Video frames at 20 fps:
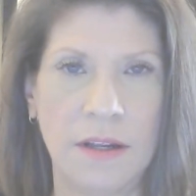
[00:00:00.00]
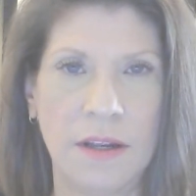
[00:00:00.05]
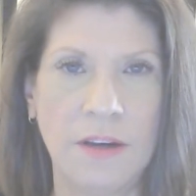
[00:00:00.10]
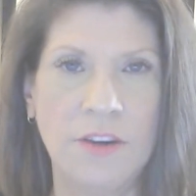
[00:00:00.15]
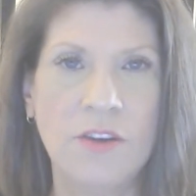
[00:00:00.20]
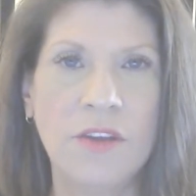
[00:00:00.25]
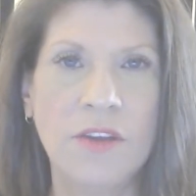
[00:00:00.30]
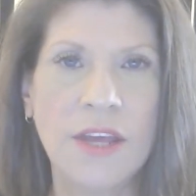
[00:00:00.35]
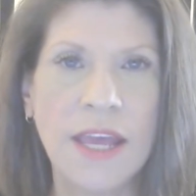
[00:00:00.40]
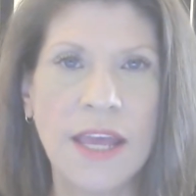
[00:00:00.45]

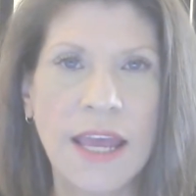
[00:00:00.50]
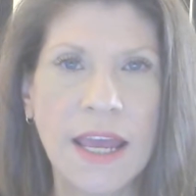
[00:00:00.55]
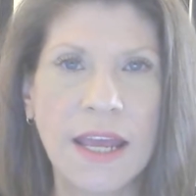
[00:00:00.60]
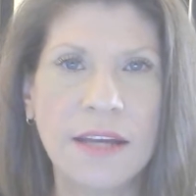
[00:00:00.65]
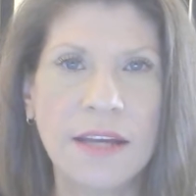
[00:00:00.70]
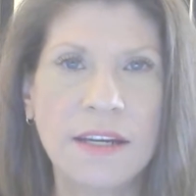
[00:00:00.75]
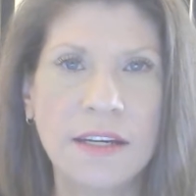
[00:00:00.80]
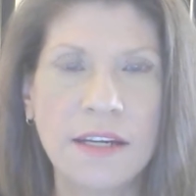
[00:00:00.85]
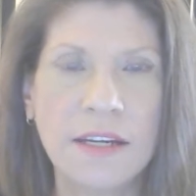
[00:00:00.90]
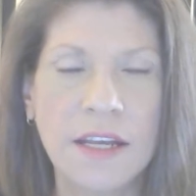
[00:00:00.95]
to the
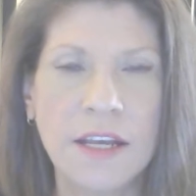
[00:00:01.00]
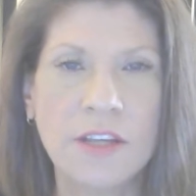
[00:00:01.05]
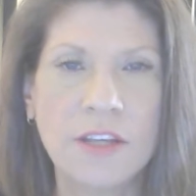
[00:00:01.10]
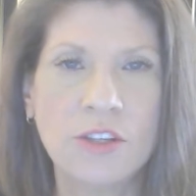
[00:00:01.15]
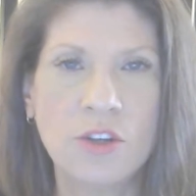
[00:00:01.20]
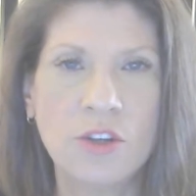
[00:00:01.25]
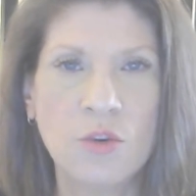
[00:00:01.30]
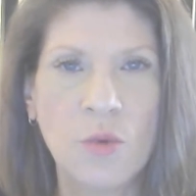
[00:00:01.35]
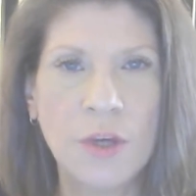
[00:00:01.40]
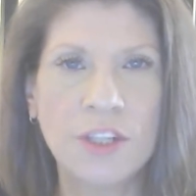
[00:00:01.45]
entities
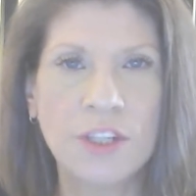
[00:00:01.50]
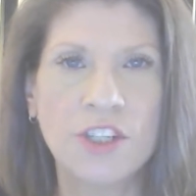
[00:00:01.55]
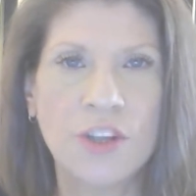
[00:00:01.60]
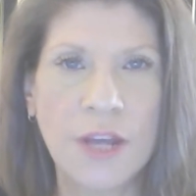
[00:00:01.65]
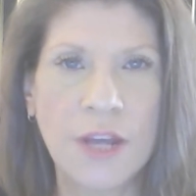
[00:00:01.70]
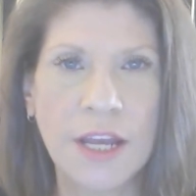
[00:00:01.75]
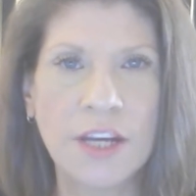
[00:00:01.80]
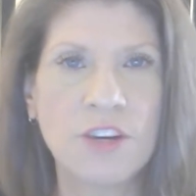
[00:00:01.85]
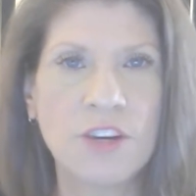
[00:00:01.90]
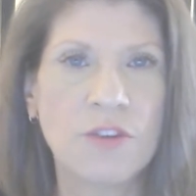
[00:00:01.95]
who wish to
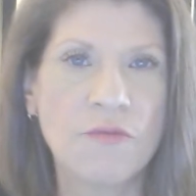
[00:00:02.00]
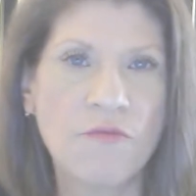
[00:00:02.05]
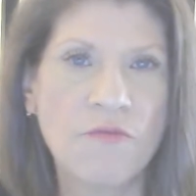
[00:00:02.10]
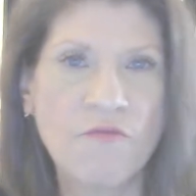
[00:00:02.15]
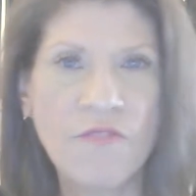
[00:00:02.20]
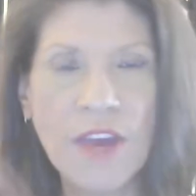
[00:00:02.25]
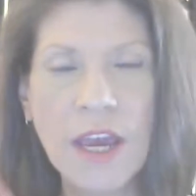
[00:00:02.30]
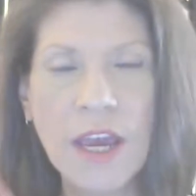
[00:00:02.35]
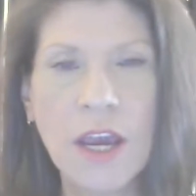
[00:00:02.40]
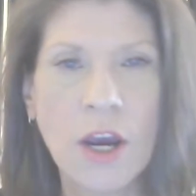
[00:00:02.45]

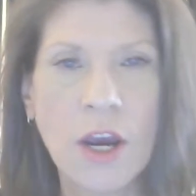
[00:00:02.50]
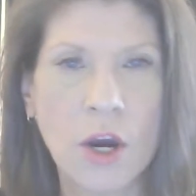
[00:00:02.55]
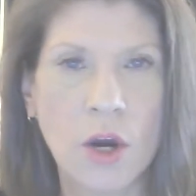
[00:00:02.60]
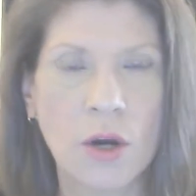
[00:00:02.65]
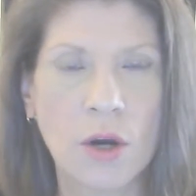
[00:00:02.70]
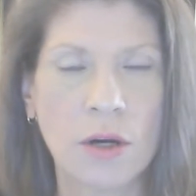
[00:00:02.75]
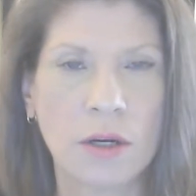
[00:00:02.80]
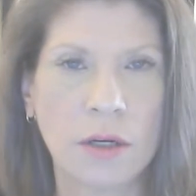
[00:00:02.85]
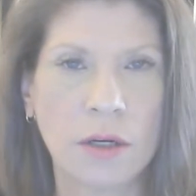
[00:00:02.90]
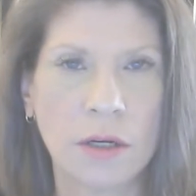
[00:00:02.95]
interfere
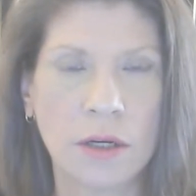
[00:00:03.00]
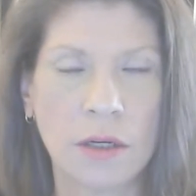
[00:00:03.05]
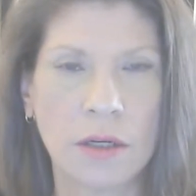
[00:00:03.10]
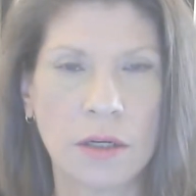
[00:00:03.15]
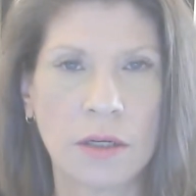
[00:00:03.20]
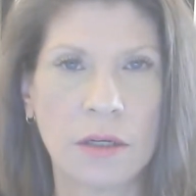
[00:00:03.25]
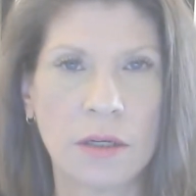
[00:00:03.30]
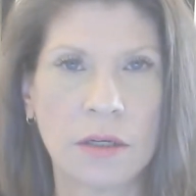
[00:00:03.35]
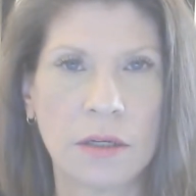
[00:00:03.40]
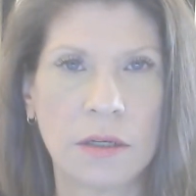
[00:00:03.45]

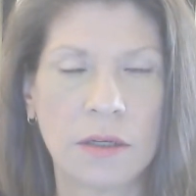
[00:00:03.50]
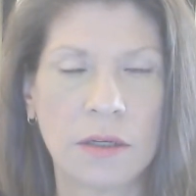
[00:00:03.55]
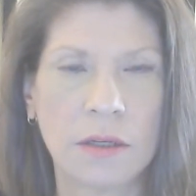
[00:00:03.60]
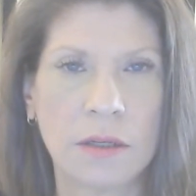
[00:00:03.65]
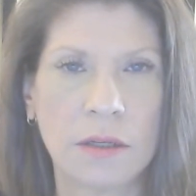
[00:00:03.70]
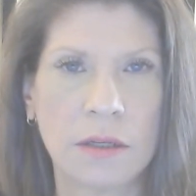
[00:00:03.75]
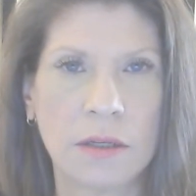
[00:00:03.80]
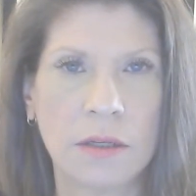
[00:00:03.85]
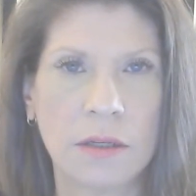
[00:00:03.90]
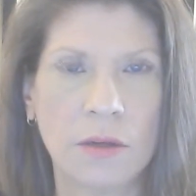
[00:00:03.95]

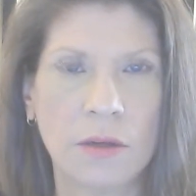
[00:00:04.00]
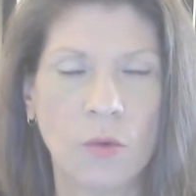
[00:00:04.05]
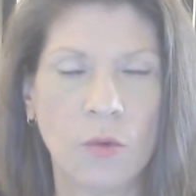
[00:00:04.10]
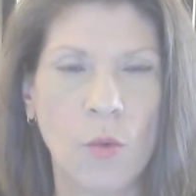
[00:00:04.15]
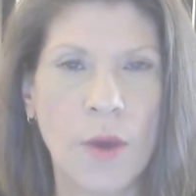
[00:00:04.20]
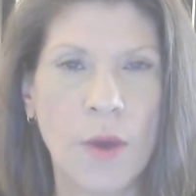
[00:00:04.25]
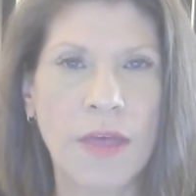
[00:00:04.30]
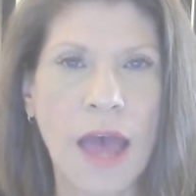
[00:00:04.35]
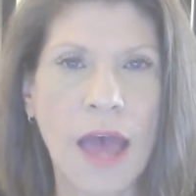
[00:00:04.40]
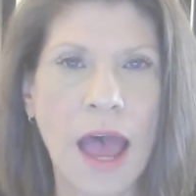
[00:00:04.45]

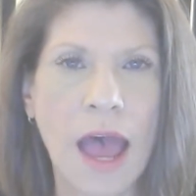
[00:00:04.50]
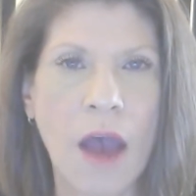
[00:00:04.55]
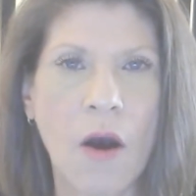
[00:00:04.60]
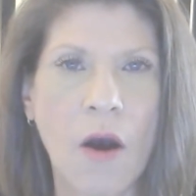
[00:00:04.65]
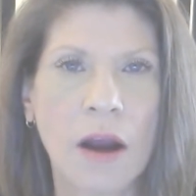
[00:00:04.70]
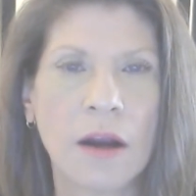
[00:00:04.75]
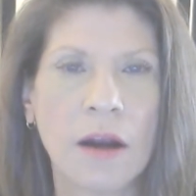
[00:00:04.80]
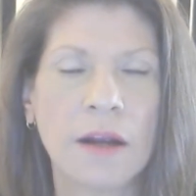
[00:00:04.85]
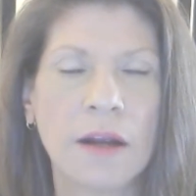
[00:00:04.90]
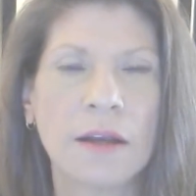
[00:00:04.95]
with
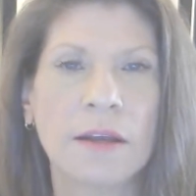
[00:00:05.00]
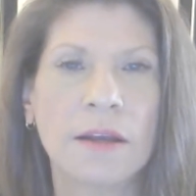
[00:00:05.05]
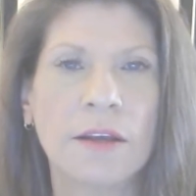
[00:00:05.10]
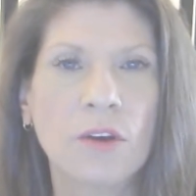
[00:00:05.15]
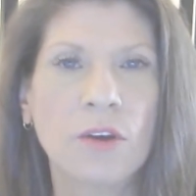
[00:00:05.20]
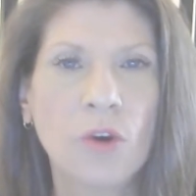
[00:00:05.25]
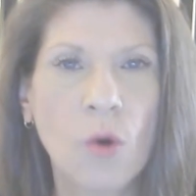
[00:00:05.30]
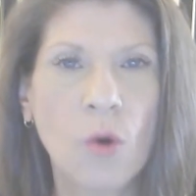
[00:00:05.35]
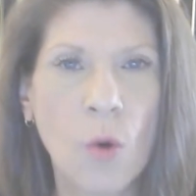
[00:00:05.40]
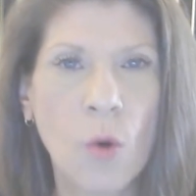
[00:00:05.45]
our
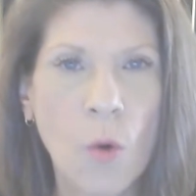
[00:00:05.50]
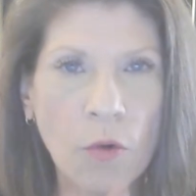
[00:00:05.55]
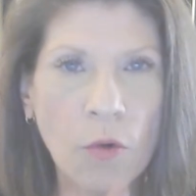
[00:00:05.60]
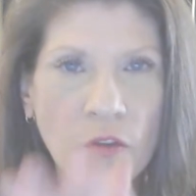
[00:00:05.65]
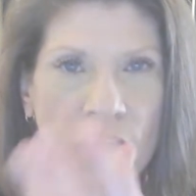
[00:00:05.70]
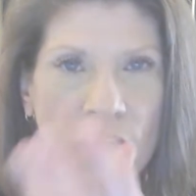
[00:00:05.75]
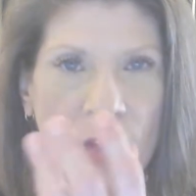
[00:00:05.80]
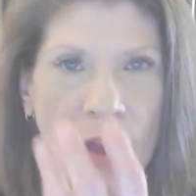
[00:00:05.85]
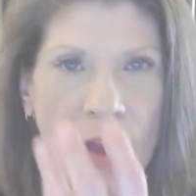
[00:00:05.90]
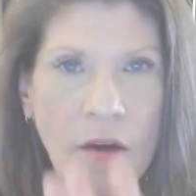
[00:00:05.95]
core
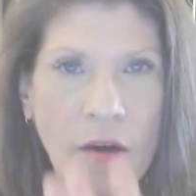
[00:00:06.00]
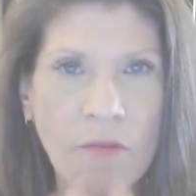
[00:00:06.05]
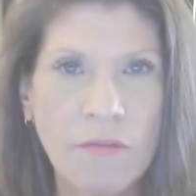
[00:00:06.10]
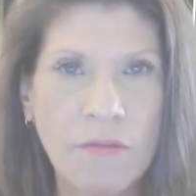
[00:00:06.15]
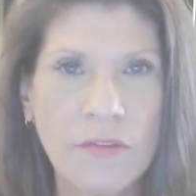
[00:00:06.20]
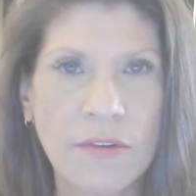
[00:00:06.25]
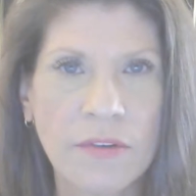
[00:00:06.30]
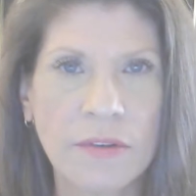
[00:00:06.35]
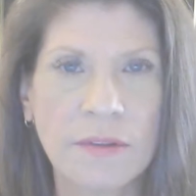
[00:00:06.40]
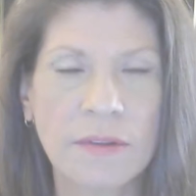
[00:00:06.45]
self,
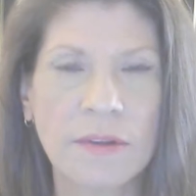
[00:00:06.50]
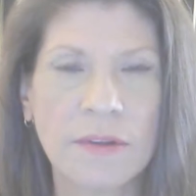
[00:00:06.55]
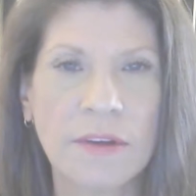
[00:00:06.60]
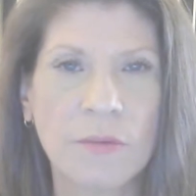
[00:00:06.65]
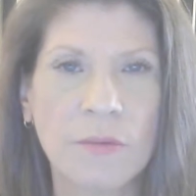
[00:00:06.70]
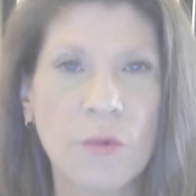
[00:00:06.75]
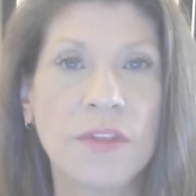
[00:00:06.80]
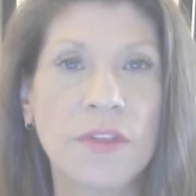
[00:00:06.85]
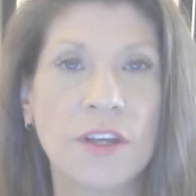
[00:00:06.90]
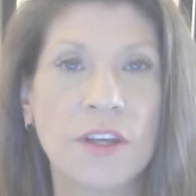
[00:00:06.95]

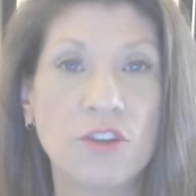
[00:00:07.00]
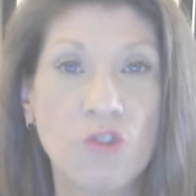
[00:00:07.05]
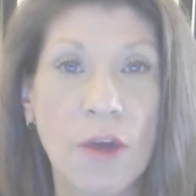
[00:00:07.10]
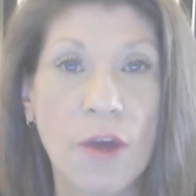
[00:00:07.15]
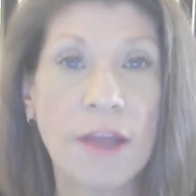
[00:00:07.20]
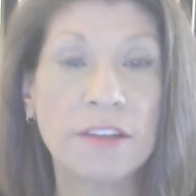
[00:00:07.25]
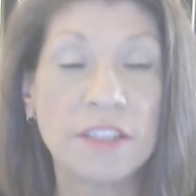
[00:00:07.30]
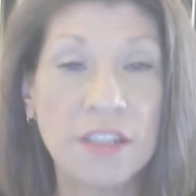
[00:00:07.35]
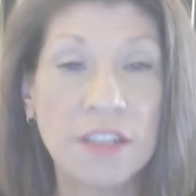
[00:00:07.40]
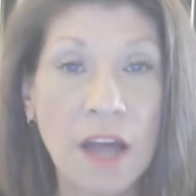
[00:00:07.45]
with the
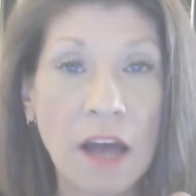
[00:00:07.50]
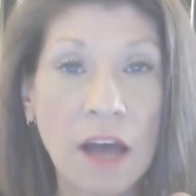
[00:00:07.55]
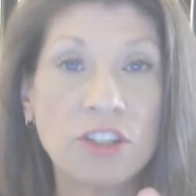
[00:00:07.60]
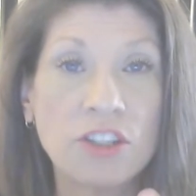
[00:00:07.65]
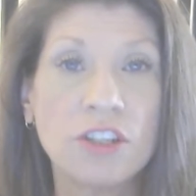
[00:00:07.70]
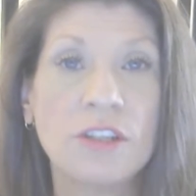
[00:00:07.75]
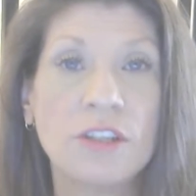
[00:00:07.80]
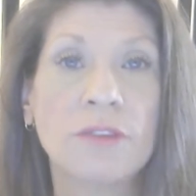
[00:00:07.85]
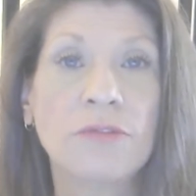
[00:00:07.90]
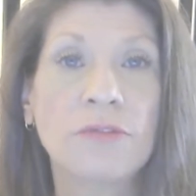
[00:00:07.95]

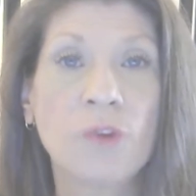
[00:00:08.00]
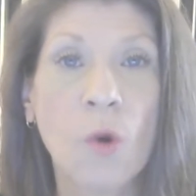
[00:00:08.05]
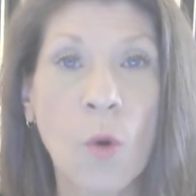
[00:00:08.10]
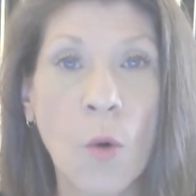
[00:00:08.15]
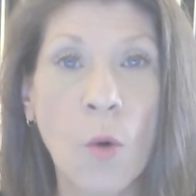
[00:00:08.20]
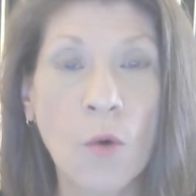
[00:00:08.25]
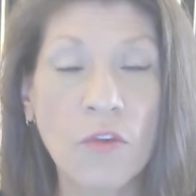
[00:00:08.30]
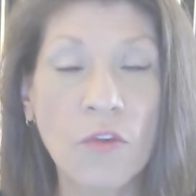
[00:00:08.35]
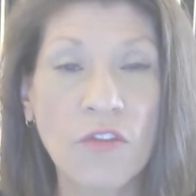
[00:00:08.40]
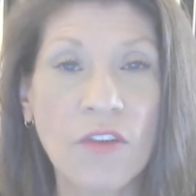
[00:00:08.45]
transduction of
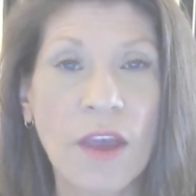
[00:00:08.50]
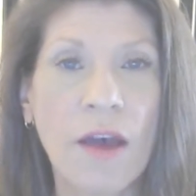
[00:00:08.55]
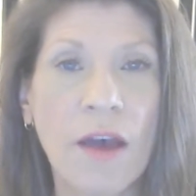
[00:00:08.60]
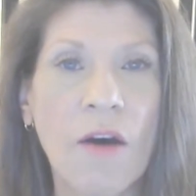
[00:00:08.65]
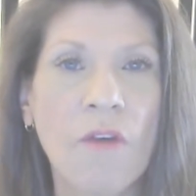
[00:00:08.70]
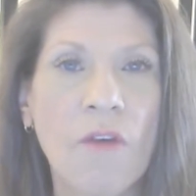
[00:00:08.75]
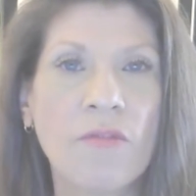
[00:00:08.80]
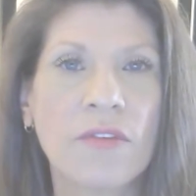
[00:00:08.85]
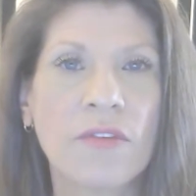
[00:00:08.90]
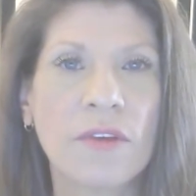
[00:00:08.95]
core
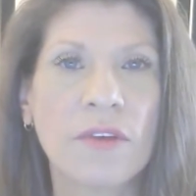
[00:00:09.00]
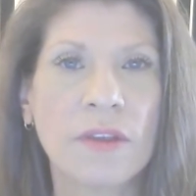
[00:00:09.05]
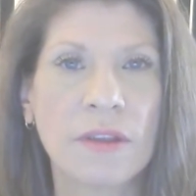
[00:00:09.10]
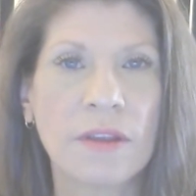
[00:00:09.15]
self,